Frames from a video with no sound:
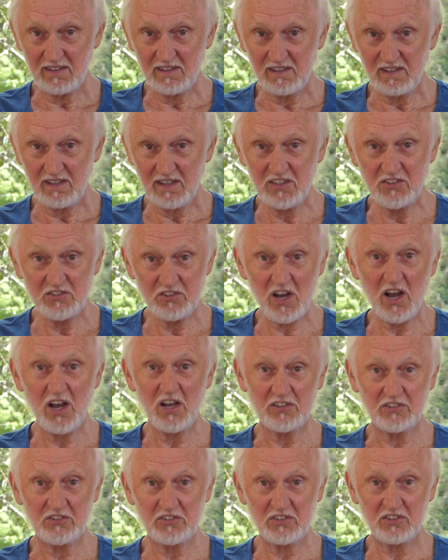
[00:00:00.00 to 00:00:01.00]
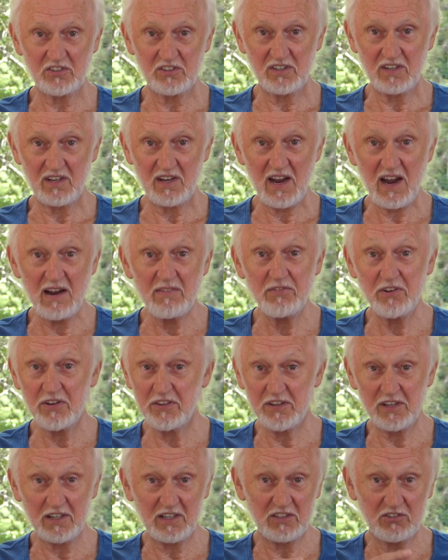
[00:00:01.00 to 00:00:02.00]
It's us.
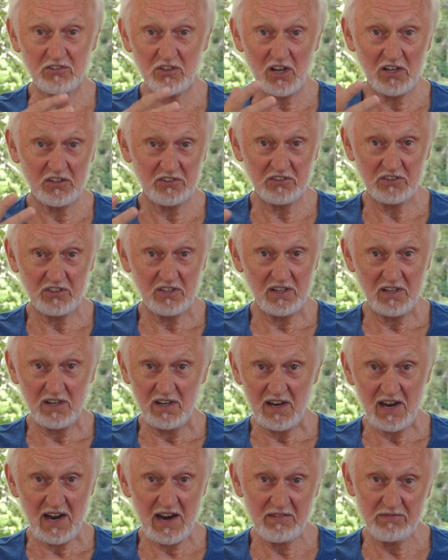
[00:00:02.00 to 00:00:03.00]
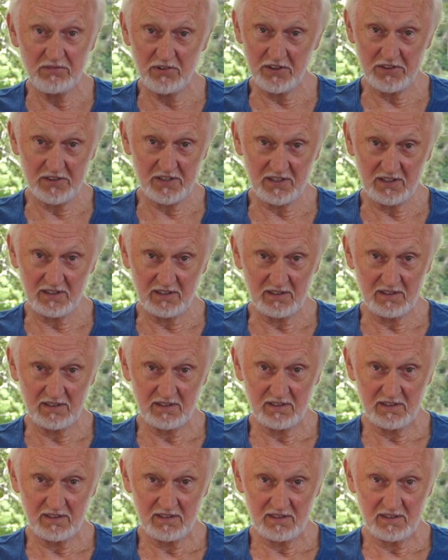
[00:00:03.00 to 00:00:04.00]
Everything is us. Everything.
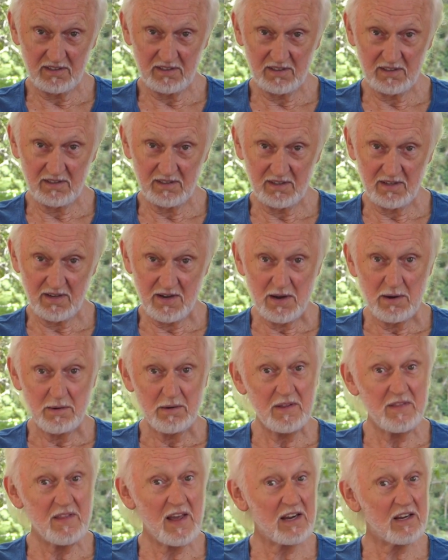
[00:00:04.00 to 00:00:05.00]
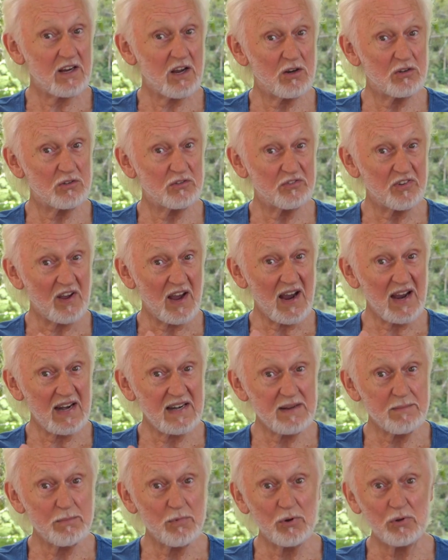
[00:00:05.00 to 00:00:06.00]
And that goes for
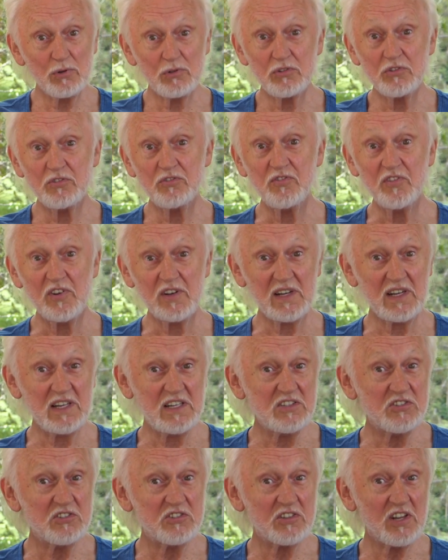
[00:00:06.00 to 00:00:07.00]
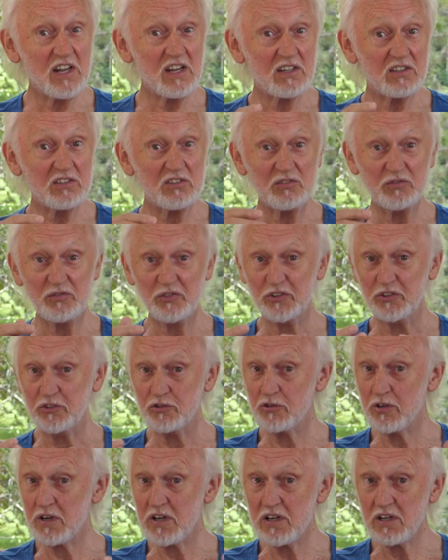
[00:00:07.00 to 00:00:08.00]
animals, for insects, for
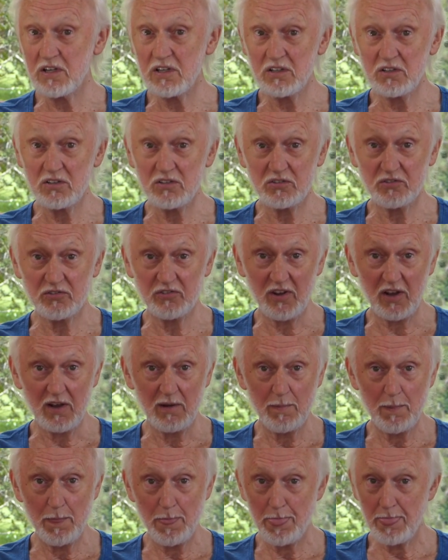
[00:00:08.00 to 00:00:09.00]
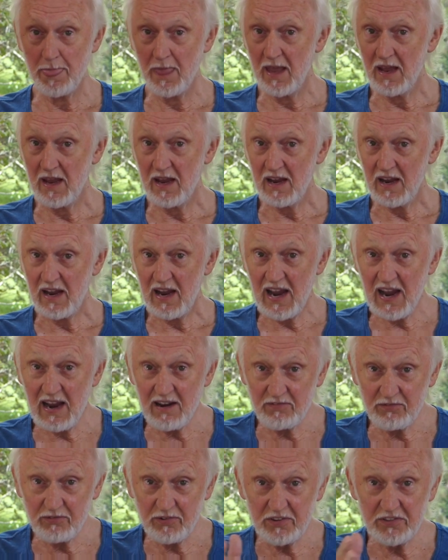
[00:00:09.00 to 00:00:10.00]
trees, for
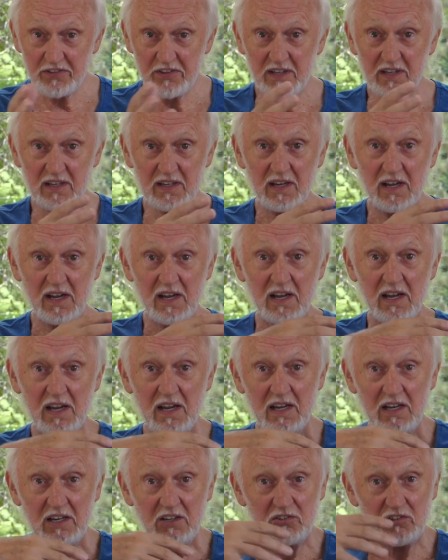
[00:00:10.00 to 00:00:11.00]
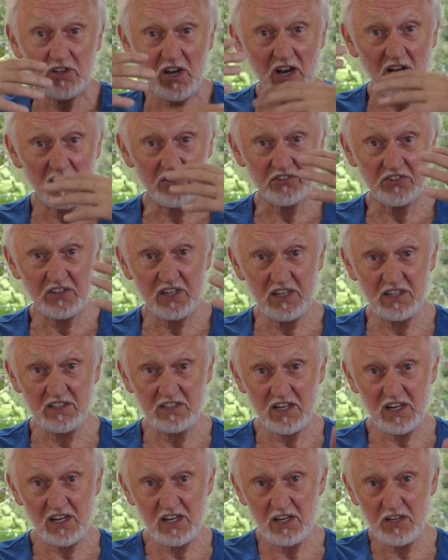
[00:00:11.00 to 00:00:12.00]
everything is us. It
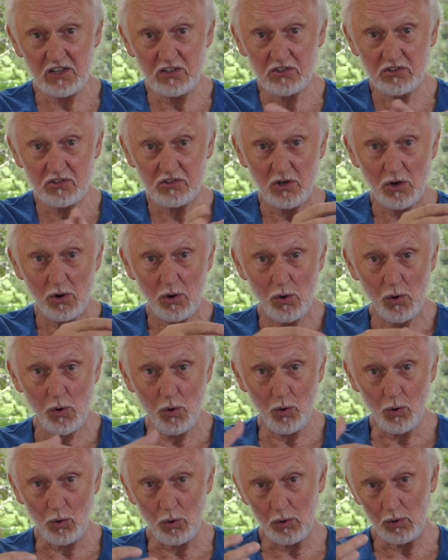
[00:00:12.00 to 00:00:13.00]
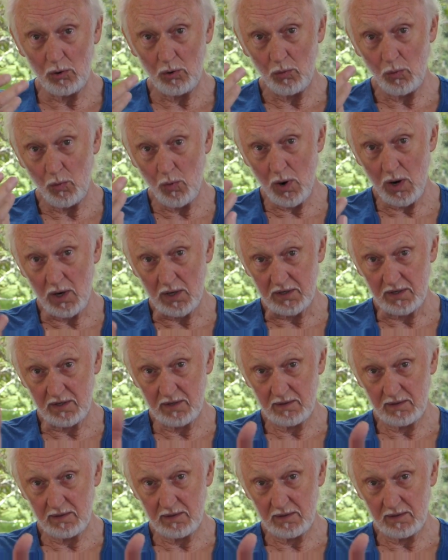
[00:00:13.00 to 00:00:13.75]
is all one.